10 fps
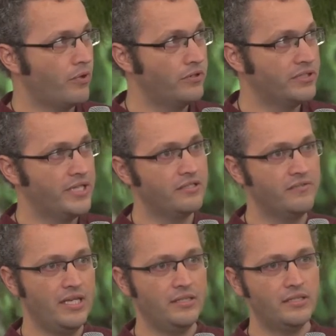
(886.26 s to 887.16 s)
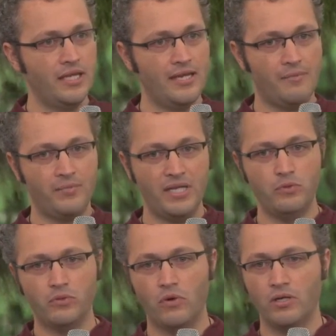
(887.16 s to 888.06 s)
process of the internet and
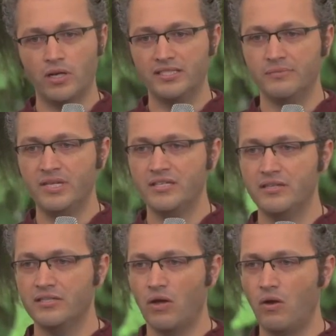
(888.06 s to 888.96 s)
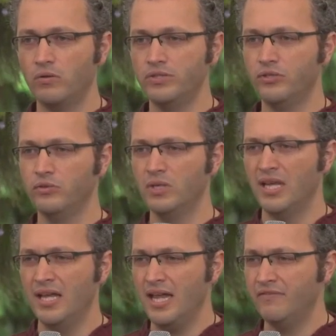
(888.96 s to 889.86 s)
people organizing means that this whole new
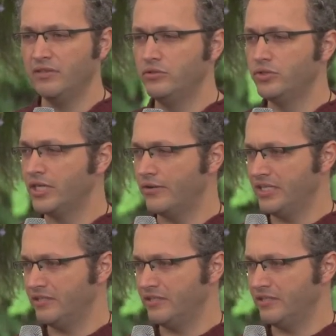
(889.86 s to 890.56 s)
evolutionary